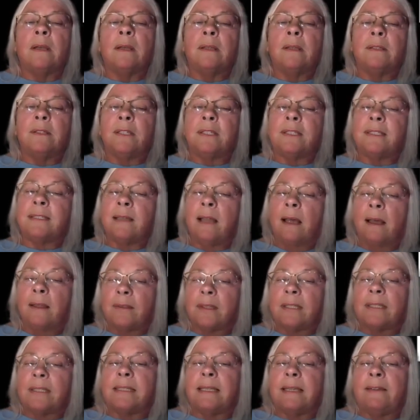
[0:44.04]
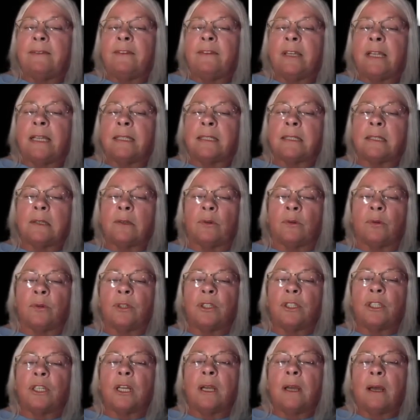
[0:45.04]
To start this evening's
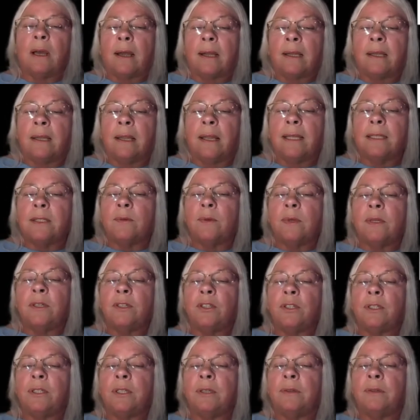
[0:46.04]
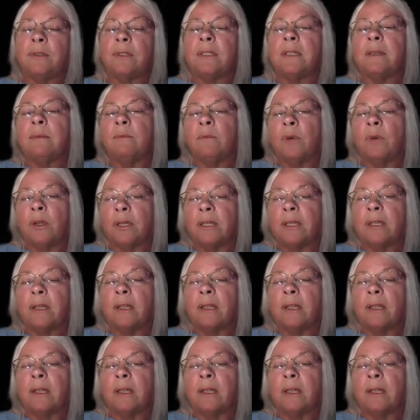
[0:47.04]
launch, I'd like to introduce Monica